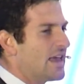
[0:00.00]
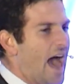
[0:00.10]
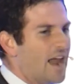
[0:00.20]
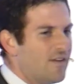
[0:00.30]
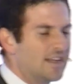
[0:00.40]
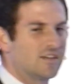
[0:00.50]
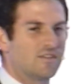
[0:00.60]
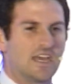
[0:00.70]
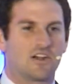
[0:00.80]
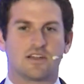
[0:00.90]
advent of
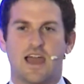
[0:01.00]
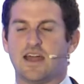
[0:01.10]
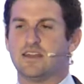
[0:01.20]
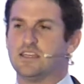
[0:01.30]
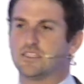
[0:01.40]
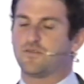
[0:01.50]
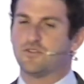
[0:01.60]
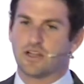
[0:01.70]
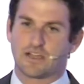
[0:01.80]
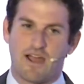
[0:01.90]
the internet is
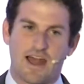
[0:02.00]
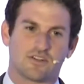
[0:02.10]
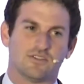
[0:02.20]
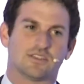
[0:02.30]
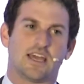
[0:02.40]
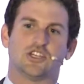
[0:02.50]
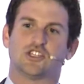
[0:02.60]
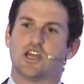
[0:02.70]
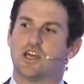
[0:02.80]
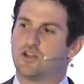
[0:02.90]
fueling
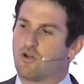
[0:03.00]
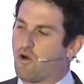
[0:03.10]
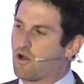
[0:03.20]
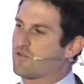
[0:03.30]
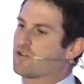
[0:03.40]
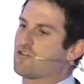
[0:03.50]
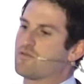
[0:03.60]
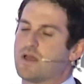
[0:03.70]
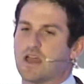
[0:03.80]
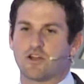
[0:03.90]
radicalization or
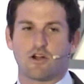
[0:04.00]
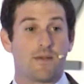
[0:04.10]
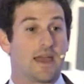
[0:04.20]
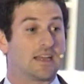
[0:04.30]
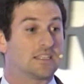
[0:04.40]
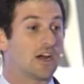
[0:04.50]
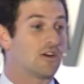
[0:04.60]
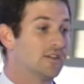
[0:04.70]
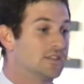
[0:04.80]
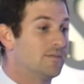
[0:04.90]
recruitment or making
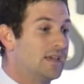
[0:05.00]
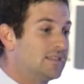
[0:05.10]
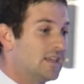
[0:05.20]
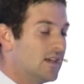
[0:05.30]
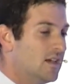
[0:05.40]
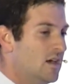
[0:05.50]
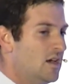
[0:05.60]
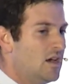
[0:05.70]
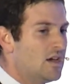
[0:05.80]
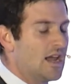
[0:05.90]
terrorism easy.
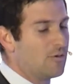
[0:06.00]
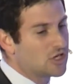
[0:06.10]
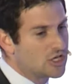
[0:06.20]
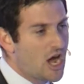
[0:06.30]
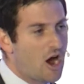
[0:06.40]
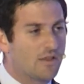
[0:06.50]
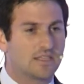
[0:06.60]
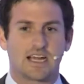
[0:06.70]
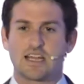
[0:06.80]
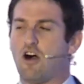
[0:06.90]
Now, we should know that
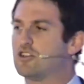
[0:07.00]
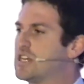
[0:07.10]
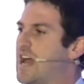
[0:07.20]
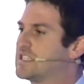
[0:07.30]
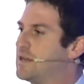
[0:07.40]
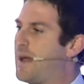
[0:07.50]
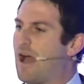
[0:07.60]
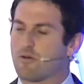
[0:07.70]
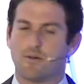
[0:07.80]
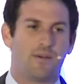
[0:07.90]
technology has an
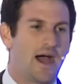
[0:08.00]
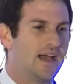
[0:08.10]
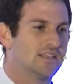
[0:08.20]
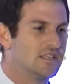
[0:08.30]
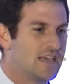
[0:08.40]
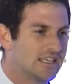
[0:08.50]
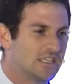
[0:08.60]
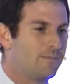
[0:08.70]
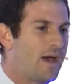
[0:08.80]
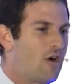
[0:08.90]
empowerment bias, and yes, it
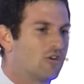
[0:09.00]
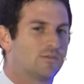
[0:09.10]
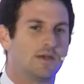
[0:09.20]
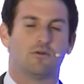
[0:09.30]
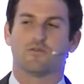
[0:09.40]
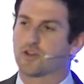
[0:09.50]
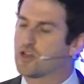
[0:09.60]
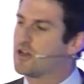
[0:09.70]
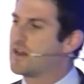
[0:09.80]
empowers people for good and